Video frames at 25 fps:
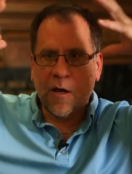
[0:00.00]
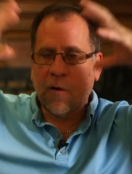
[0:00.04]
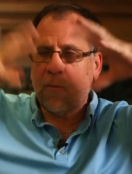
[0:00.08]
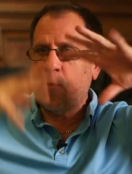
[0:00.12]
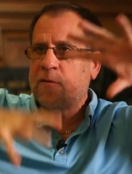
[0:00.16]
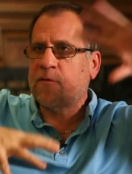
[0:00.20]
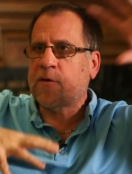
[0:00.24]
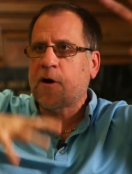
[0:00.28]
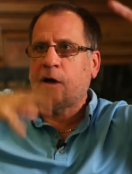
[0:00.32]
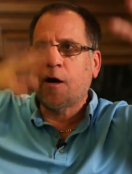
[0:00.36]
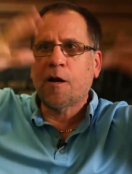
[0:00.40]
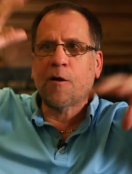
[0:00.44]

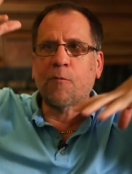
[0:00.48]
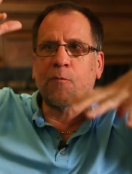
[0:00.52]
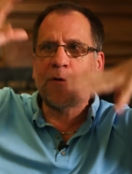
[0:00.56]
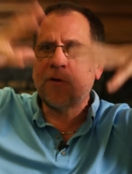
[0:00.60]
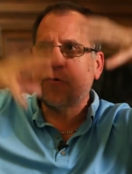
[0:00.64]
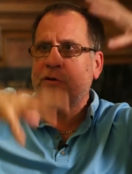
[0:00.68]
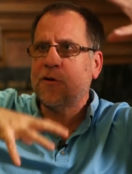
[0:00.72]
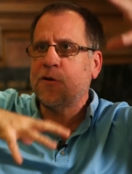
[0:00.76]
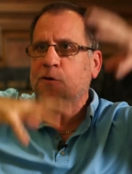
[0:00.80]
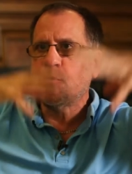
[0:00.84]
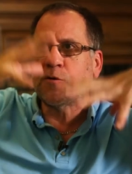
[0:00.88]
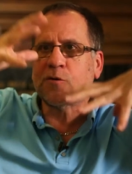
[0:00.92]
We've got to
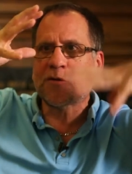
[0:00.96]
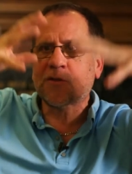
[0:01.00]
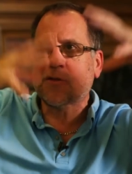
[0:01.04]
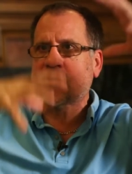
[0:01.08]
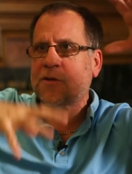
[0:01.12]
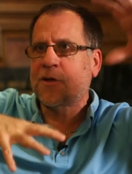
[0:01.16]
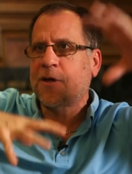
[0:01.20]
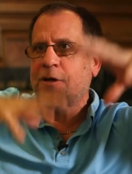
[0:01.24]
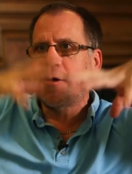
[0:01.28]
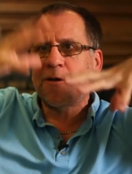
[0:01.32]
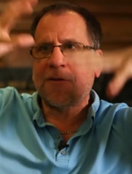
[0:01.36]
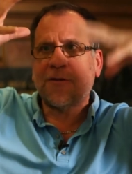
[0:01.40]

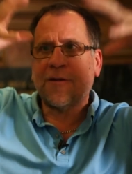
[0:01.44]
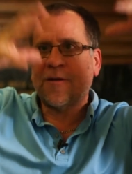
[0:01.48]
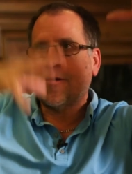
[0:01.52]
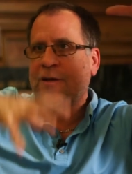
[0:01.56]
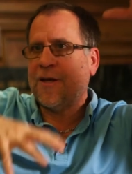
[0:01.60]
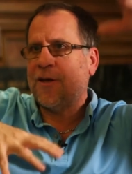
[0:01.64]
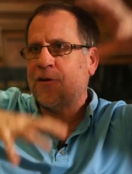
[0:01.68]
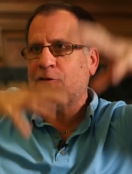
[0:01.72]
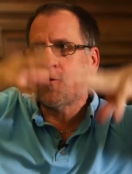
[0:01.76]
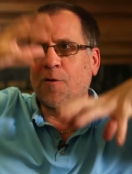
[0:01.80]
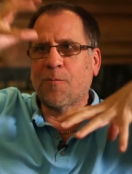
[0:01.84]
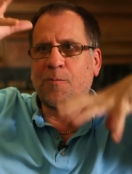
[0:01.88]
reduce the
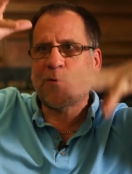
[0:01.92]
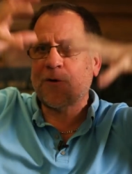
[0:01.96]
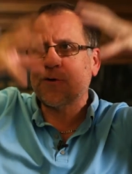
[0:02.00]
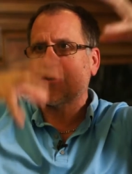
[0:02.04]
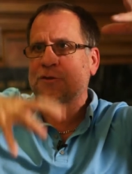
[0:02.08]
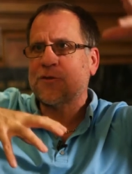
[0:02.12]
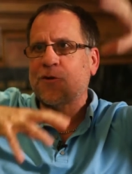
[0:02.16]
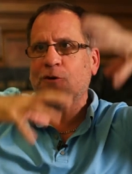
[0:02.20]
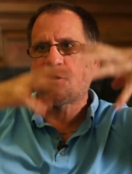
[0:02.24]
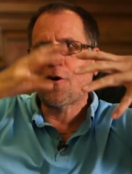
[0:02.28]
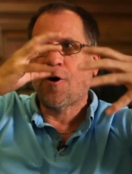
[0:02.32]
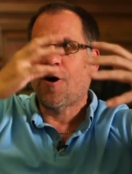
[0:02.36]
interpersonal